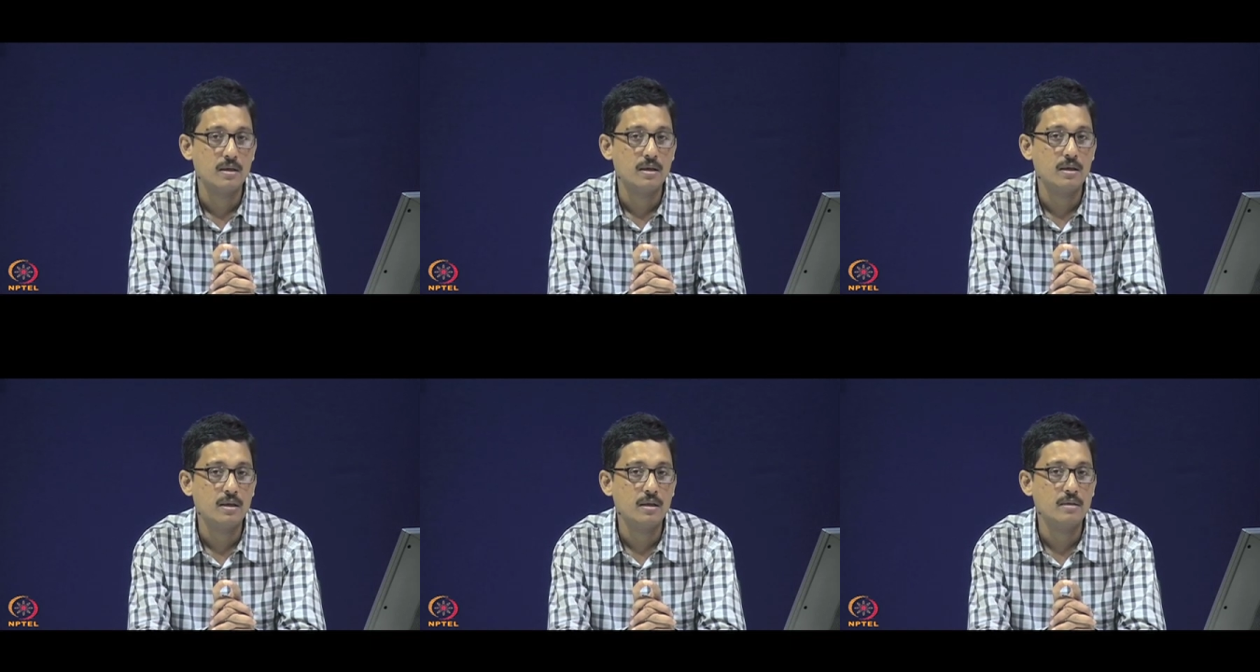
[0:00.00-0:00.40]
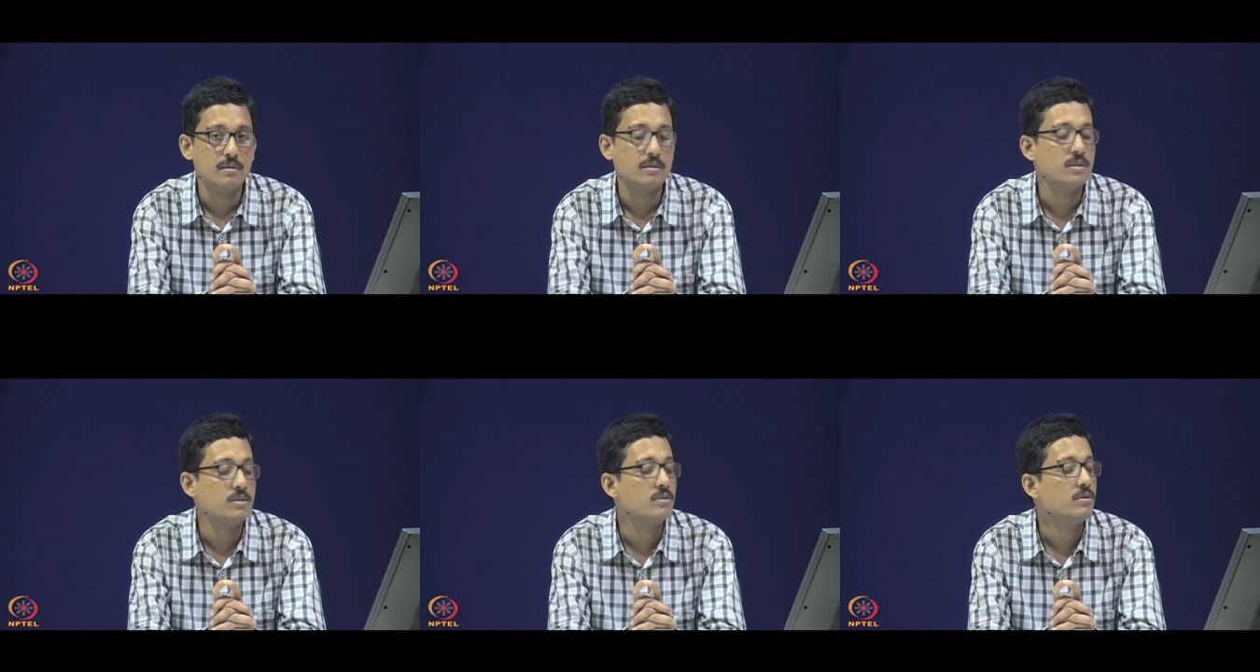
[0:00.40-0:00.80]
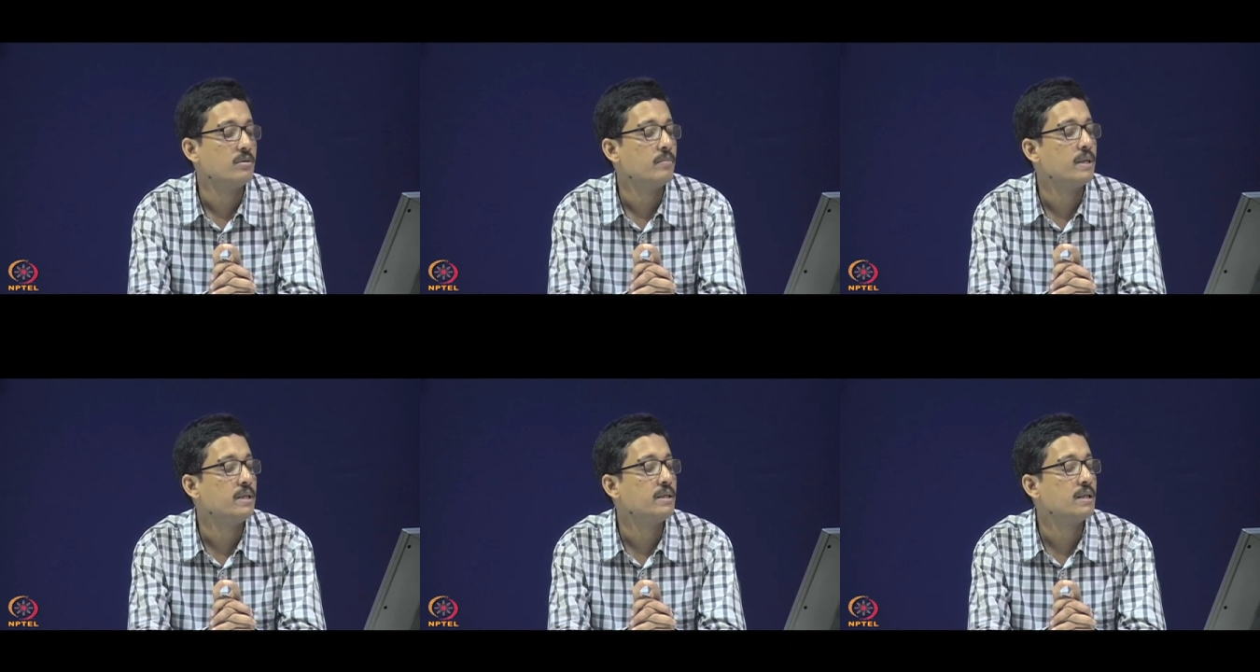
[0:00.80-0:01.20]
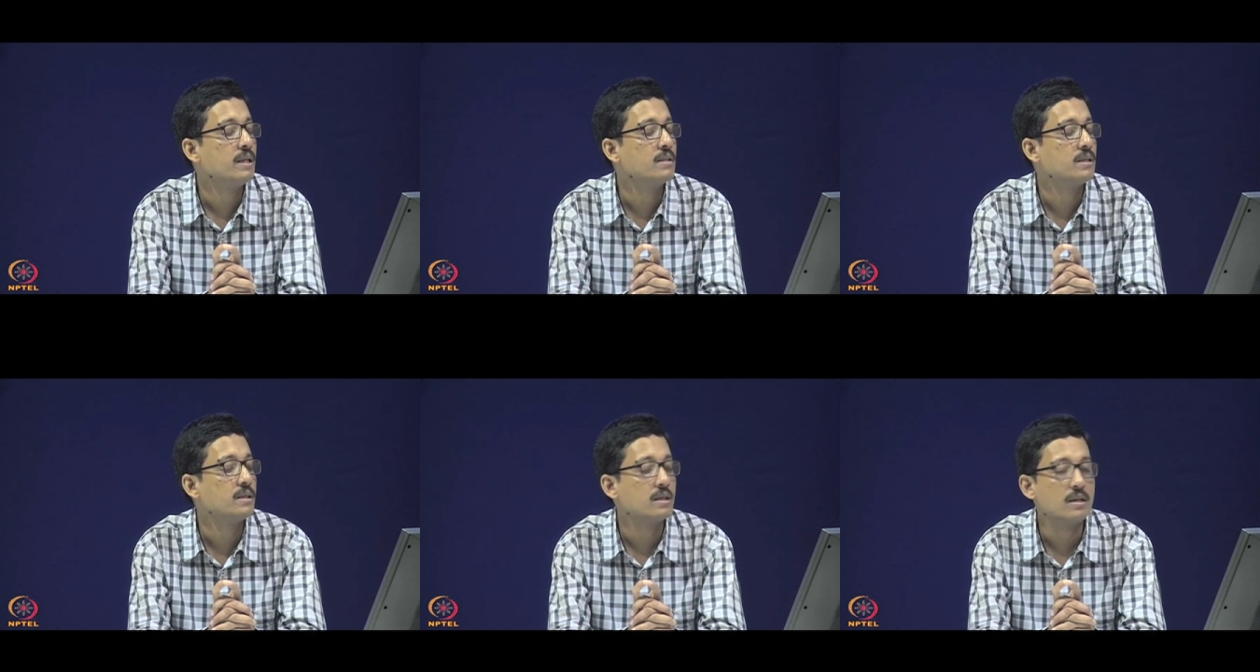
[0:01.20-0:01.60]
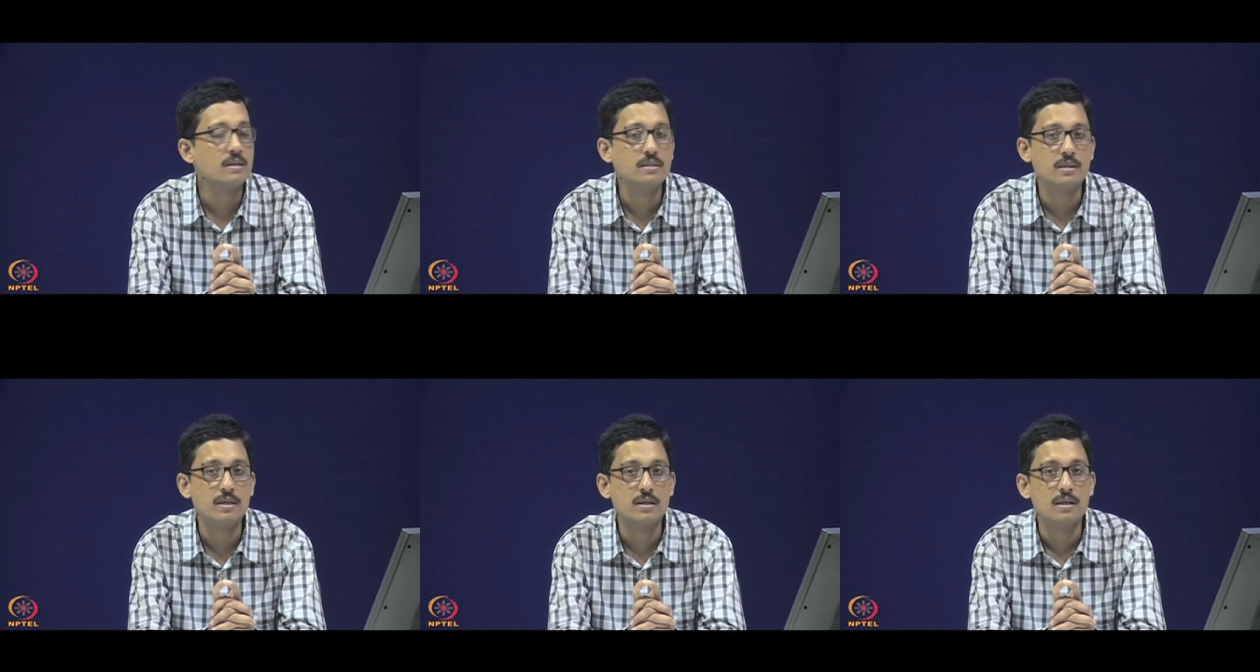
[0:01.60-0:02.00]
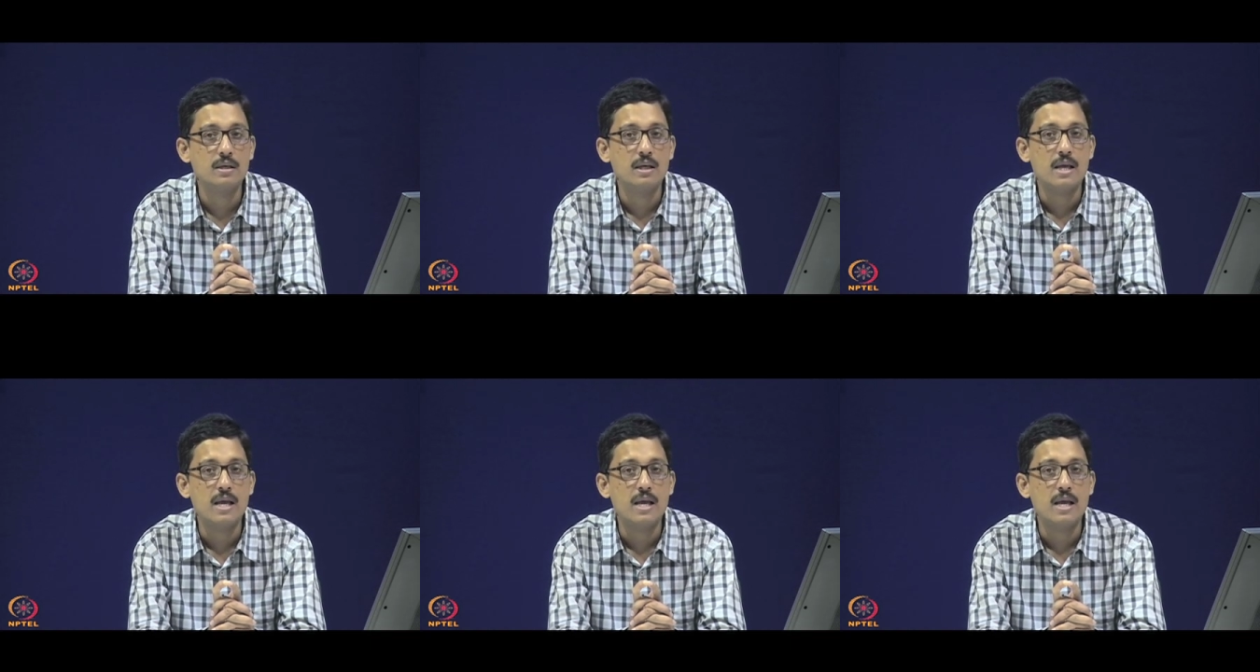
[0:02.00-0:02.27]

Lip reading: materials are concerned.